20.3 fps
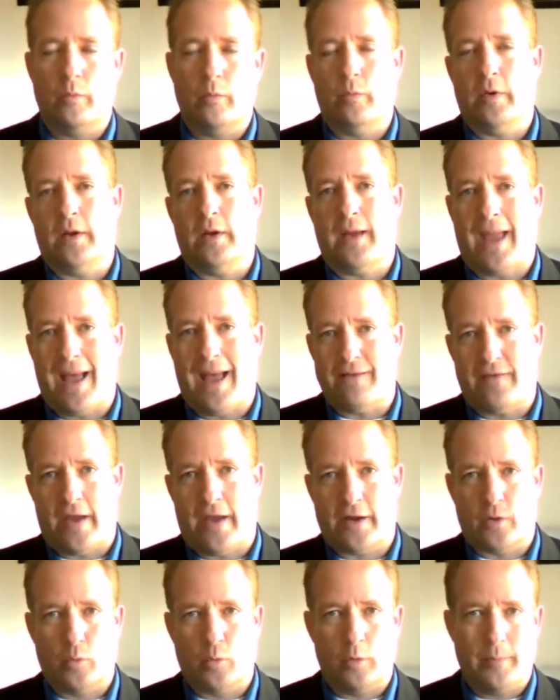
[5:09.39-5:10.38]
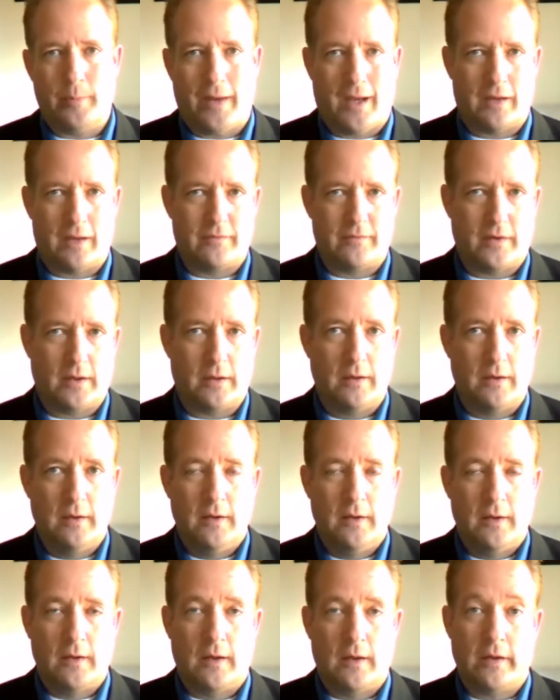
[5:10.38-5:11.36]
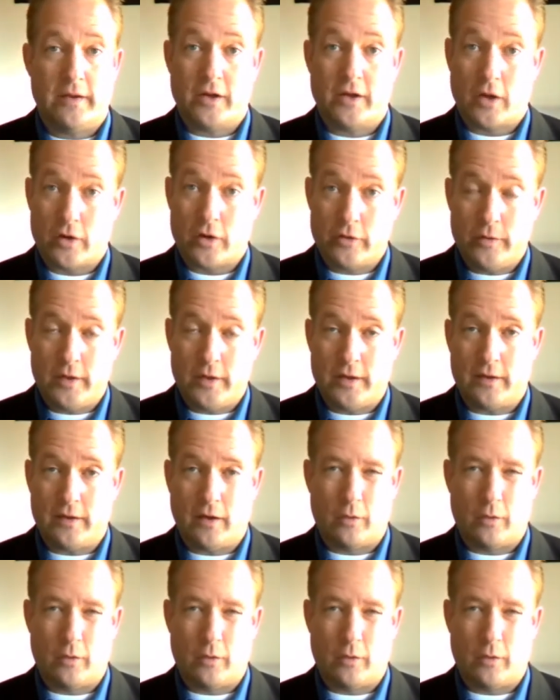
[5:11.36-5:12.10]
we have had or will be having in our unit